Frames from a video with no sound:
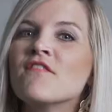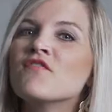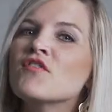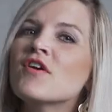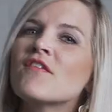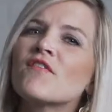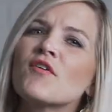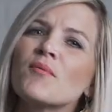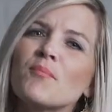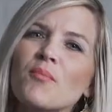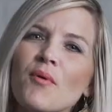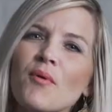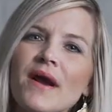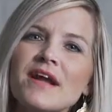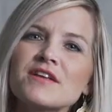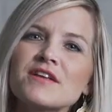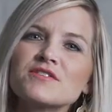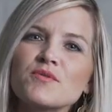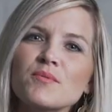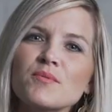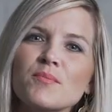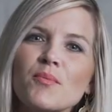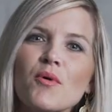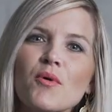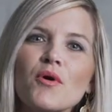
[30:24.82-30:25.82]
If you have a
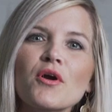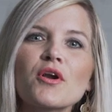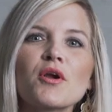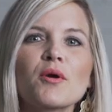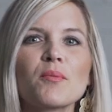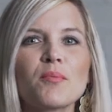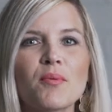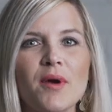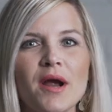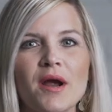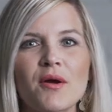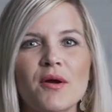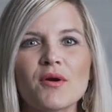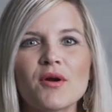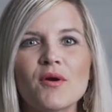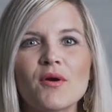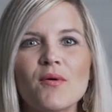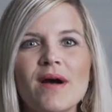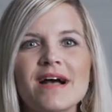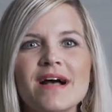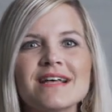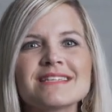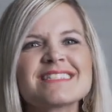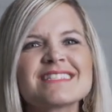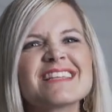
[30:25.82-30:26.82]
praise report or prayer
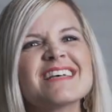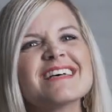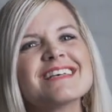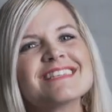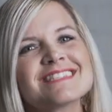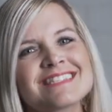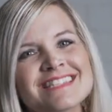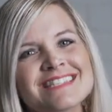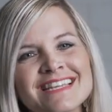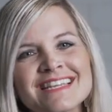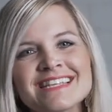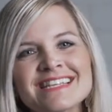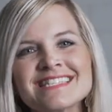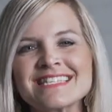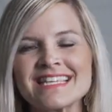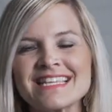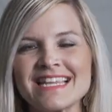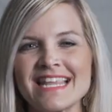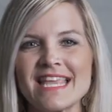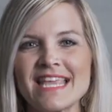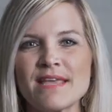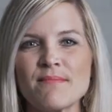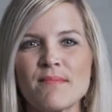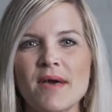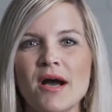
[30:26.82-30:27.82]
request, send us
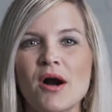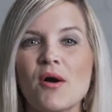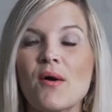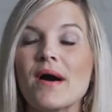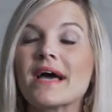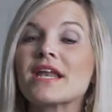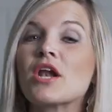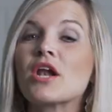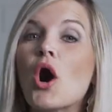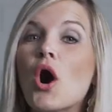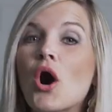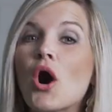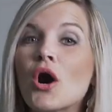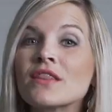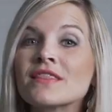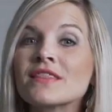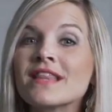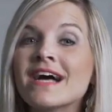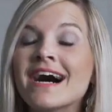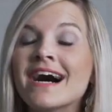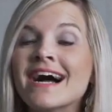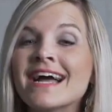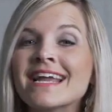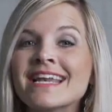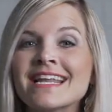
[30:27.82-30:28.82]
an email at
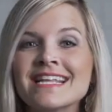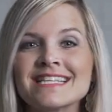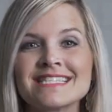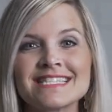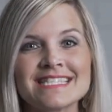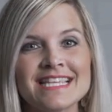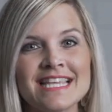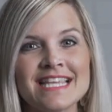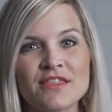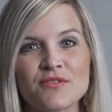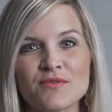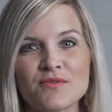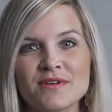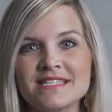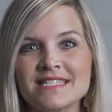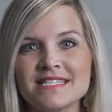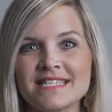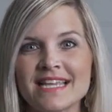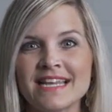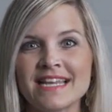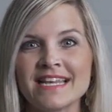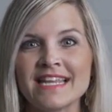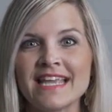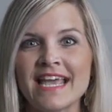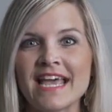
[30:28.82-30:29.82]
online at
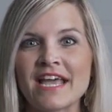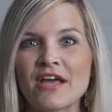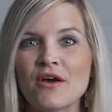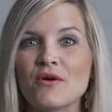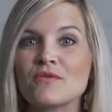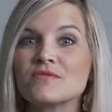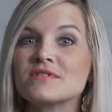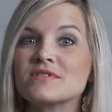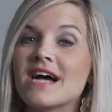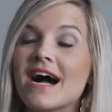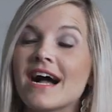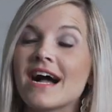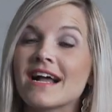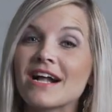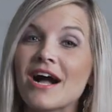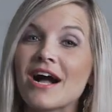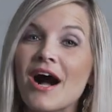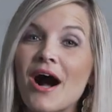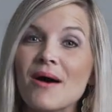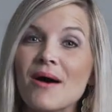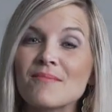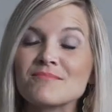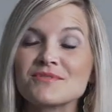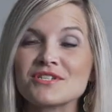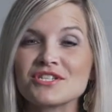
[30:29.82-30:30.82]

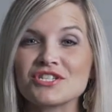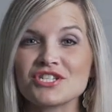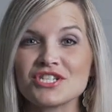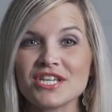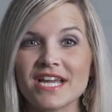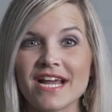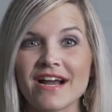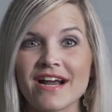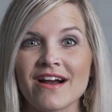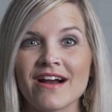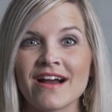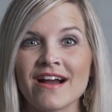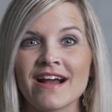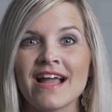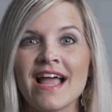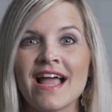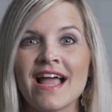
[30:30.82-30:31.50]
c3sandiego.com to share.